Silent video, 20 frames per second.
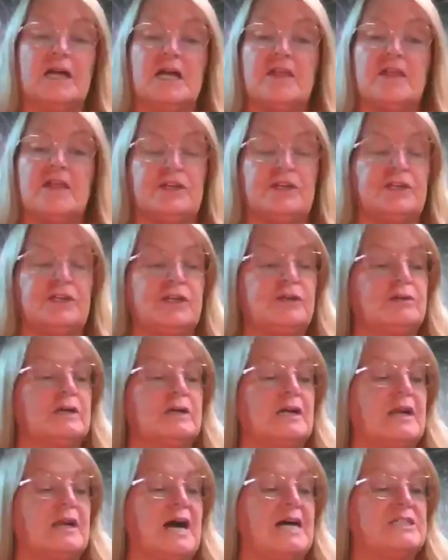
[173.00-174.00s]
the
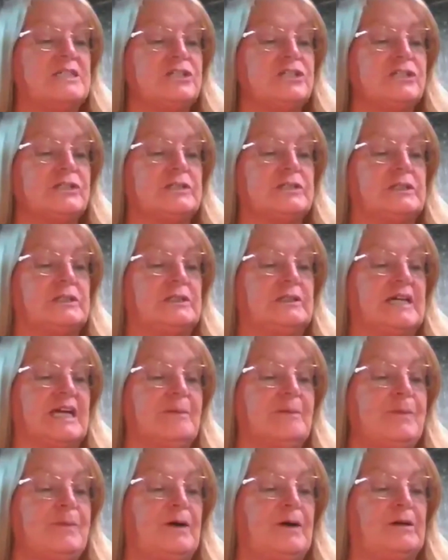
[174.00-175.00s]
neurological
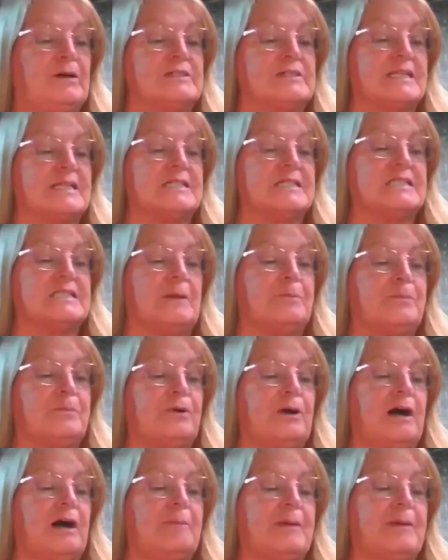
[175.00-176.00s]
impulses that
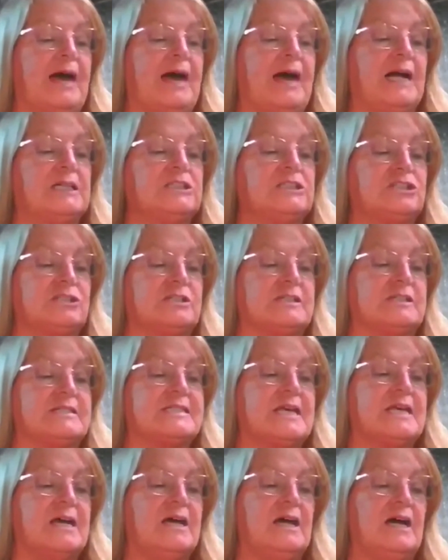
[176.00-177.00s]
prompt
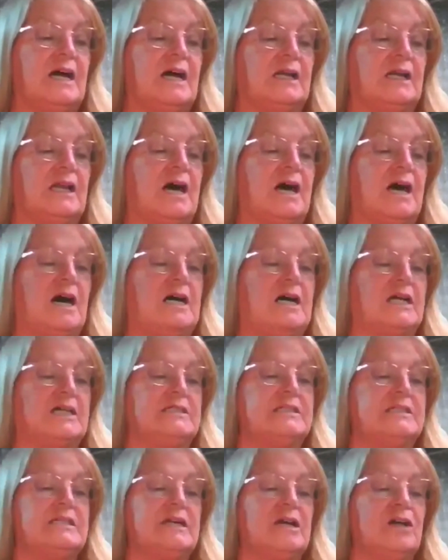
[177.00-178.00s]
actions
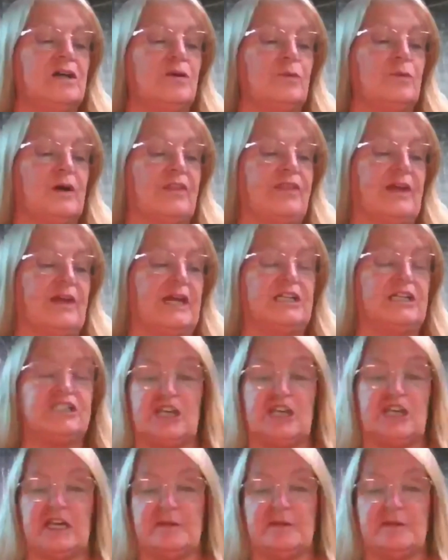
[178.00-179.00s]
aligned with
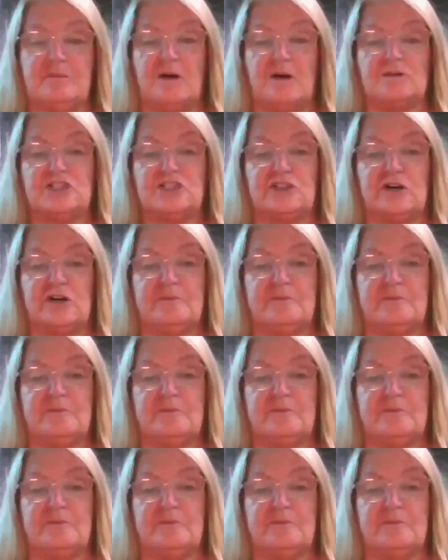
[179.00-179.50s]
each emotional